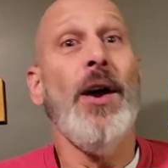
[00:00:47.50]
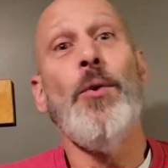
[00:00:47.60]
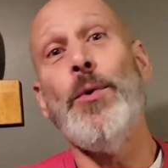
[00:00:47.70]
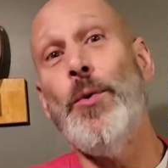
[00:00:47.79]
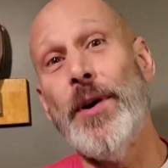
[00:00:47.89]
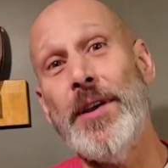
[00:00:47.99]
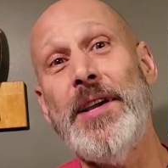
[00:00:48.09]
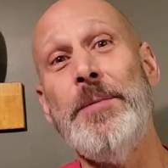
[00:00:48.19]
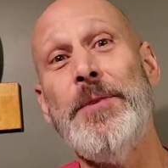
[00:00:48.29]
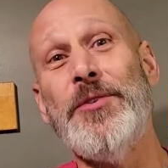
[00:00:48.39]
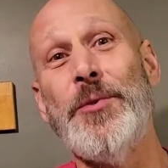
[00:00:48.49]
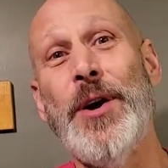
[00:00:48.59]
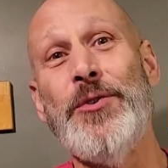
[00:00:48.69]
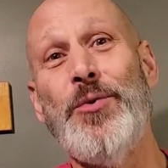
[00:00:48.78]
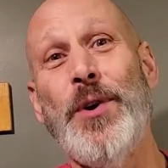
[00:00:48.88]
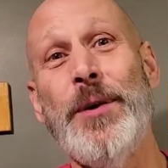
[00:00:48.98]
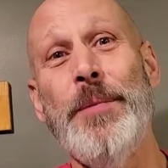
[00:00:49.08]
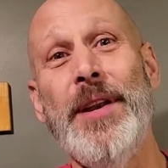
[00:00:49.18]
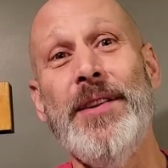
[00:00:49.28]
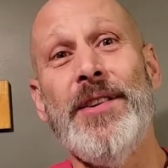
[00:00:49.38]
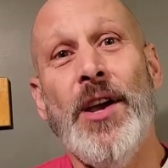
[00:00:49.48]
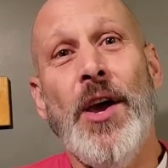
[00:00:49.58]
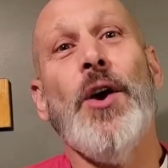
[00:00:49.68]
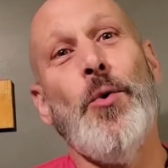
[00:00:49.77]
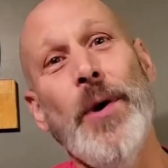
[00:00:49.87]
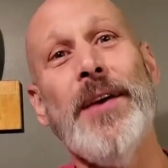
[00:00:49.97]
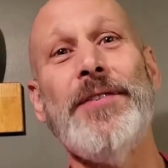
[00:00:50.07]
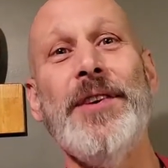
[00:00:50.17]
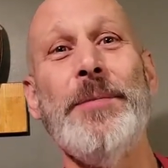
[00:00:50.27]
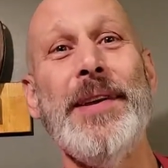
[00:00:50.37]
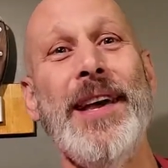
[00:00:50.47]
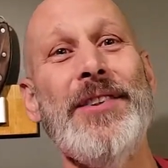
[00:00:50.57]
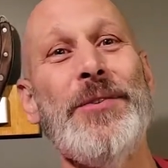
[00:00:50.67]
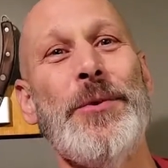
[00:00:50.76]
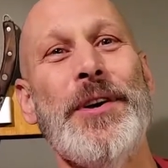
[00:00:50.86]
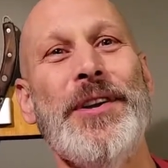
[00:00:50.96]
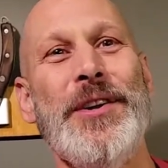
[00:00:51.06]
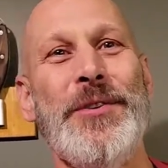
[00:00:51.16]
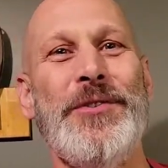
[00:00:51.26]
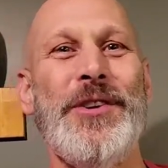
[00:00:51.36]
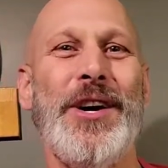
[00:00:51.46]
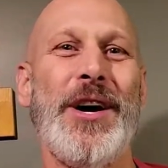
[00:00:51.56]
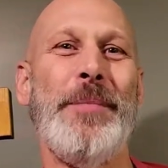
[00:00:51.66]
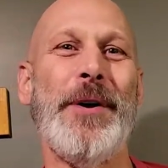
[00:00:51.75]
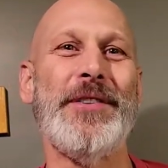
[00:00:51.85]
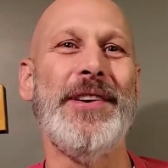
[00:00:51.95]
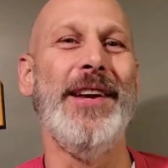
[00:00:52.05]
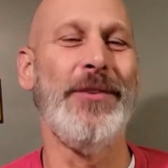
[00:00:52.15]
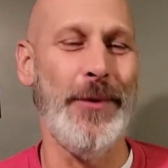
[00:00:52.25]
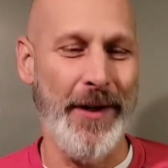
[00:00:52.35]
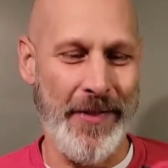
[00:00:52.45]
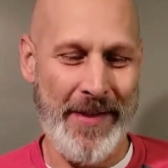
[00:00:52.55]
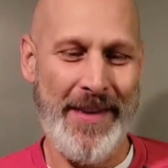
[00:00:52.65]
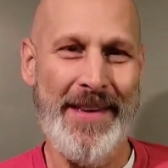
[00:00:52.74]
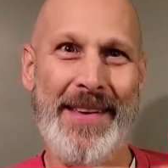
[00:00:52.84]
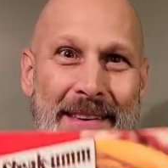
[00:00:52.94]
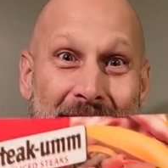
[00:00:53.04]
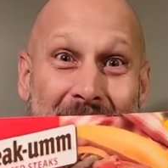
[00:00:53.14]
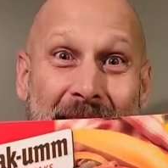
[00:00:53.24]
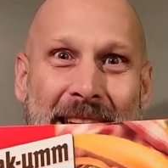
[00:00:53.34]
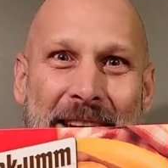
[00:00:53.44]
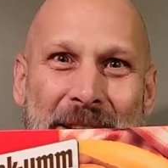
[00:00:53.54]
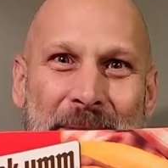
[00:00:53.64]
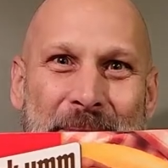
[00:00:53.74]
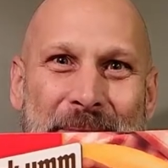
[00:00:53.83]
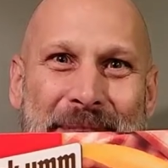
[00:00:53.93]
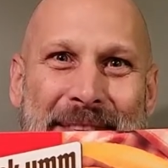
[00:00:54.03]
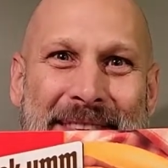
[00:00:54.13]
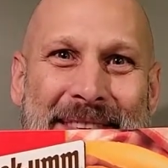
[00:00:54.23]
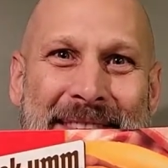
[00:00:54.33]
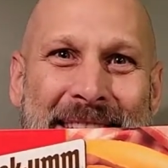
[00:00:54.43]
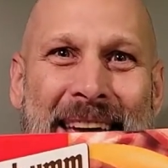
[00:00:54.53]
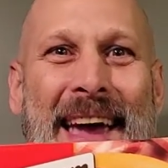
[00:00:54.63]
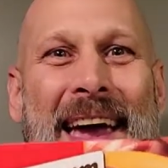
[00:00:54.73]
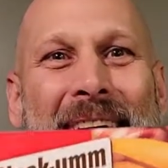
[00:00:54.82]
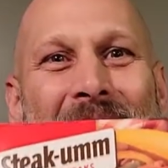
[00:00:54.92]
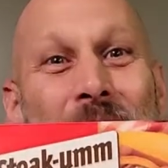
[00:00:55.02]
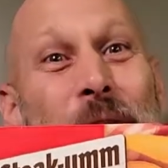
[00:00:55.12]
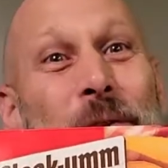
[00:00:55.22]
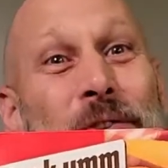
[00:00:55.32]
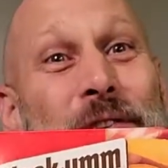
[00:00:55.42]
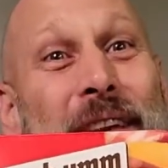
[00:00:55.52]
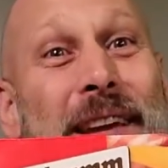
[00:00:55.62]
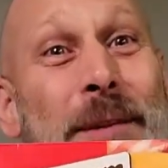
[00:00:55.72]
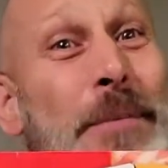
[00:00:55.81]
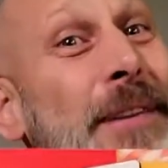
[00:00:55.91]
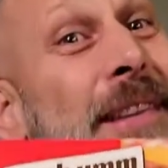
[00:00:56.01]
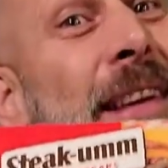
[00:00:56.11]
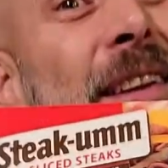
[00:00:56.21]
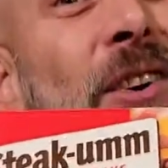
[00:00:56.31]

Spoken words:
we want to keep this around 20 minutes. We have something else that we're going to use to cook up our steaks with. Steakums. And I know what you're thinking, but these